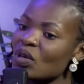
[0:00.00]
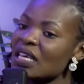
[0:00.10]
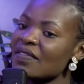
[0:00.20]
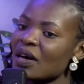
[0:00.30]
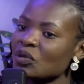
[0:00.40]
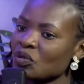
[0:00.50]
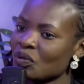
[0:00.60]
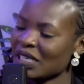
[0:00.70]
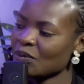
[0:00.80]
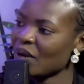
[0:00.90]
give out
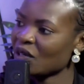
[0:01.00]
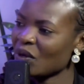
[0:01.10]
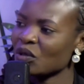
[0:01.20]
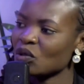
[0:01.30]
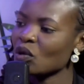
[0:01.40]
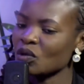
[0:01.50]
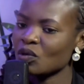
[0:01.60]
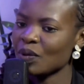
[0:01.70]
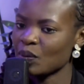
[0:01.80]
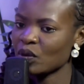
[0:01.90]
respect, when you talk
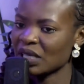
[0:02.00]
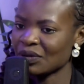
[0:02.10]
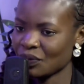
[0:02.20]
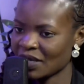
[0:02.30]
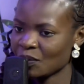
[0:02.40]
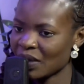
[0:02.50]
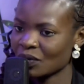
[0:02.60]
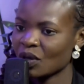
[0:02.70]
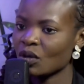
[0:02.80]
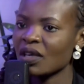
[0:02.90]
to people in
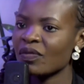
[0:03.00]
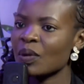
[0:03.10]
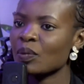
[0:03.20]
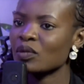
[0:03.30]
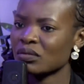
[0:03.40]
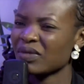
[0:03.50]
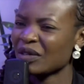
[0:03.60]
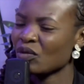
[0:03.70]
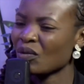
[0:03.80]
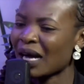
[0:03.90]
respect, when you give people,
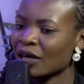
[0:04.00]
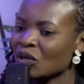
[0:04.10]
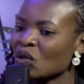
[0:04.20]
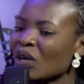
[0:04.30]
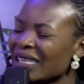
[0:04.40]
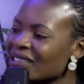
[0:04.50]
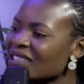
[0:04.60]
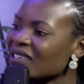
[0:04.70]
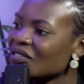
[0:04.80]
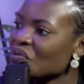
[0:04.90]
when you
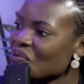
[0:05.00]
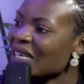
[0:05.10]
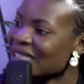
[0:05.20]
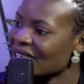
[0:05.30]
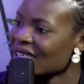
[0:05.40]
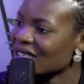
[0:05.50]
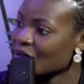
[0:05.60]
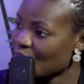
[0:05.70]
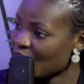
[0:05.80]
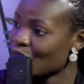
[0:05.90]
acknowledge the greatness
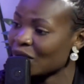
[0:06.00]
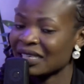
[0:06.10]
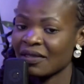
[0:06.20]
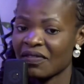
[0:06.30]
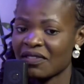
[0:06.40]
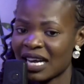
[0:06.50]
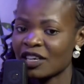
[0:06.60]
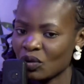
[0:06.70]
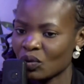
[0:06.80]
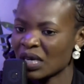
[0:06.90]
in people and the
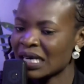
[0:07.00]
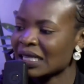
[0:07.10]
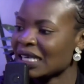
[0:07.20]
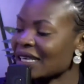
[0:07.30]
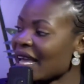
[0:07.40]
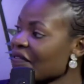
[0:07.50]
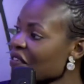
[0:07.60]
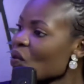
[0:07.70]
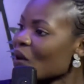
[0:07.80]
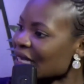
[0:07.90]
value that
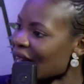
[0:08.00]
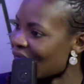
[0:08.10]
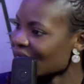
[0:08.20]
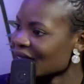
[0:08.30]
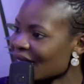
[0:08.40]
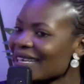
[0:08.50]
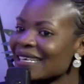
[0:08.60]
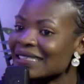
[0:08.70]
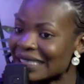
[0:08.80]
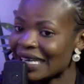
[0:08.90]
everyone has,
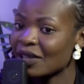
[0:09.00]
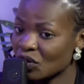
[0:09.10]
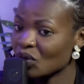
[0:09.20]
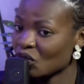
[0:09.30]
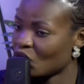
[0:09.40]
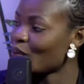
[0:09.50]
it tells on.